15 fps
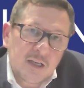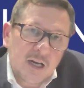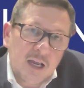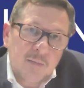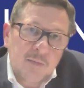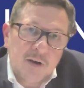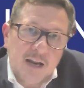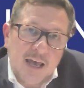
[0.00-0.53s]

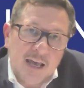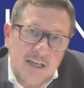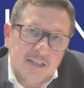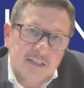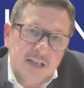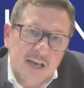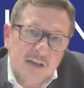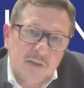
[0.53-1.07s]
claimant
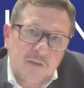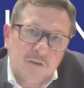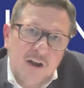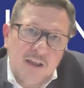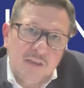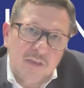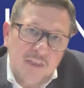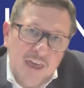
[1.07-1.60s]
has that
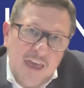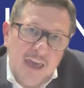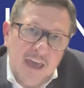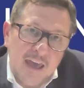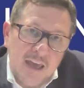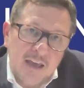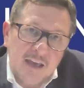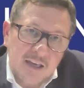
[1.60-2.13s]
threat
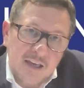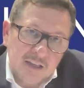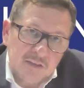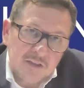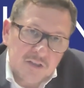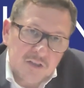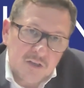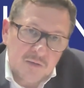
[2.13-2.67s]
there in
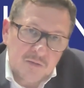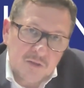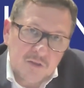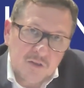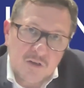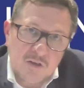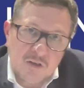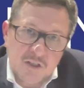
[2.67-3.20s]
the terms
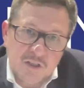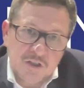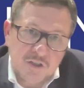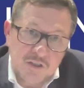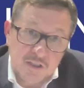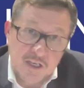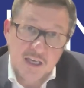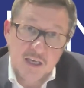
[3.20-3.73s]
and
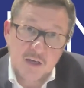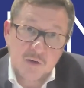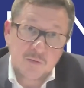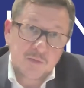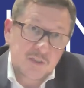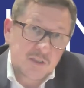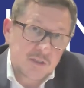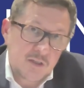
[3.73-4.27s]
conditions. He
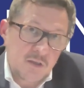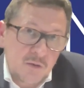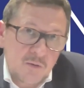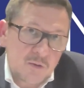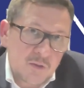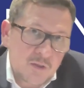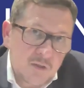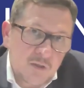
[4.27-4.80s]
could be
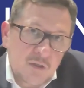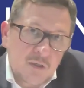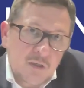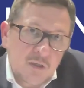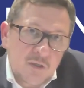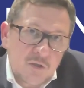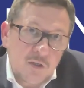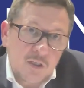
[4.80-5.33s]
sued,
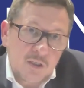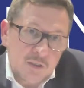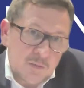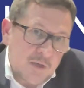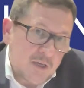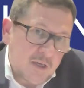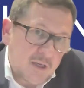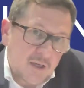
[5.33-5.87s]
strictly
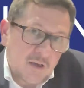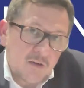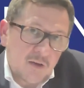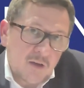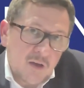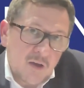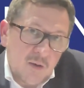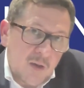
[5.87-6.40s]
speaking,
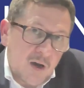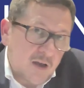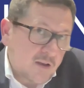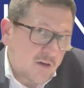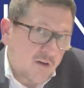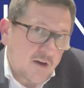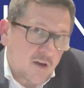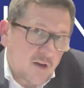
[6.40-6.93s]
by
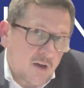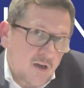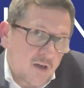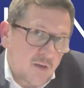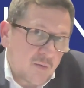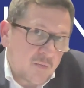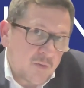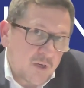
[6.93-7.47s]
the credit hire
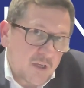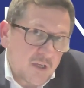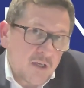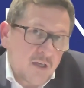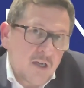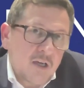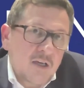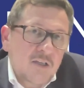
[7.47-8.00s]
company.
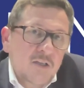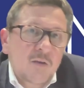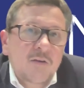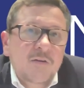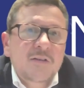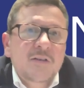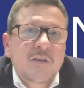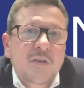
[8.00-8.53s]
So
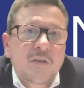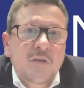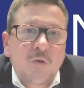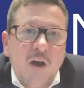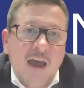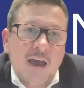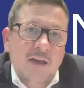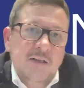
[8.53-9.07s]
there is a
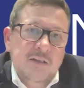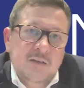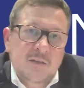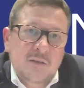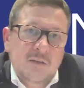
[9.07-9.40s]
threat